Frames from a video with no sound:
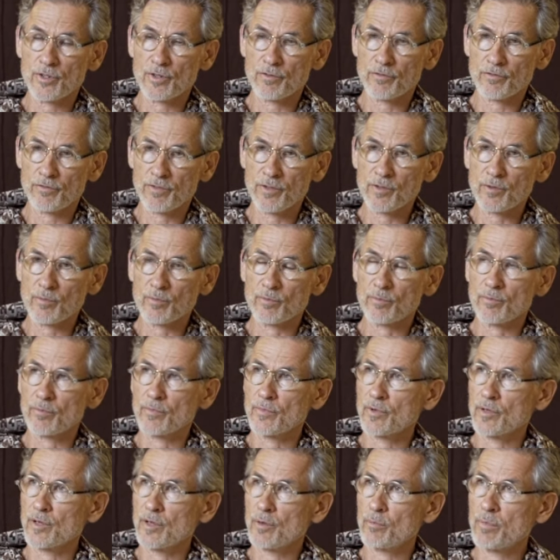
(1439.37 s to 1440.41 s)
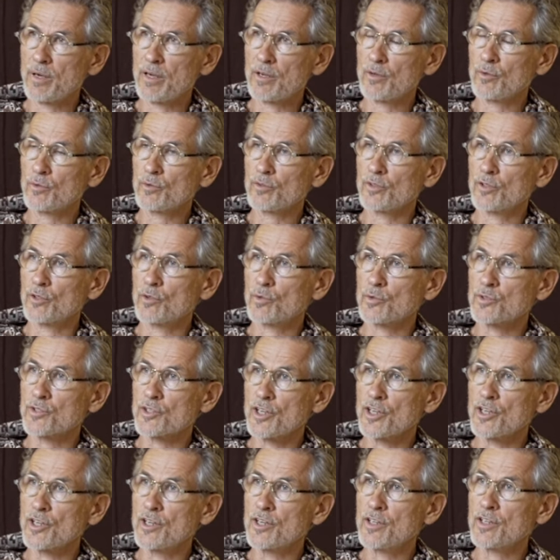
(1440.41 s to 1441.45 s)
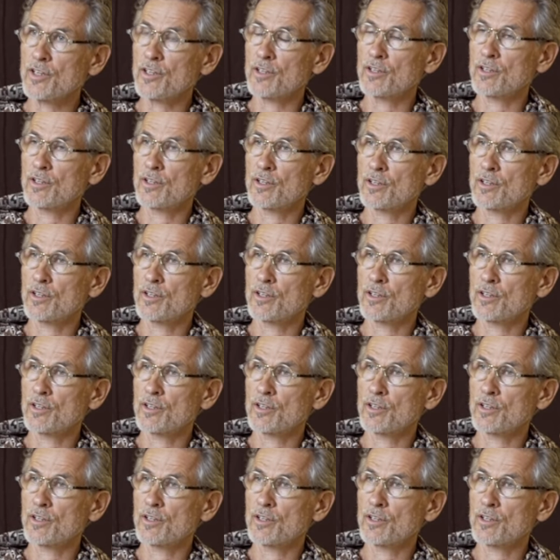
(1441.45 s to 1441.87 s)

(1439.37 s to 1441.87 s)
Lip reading: a film about those early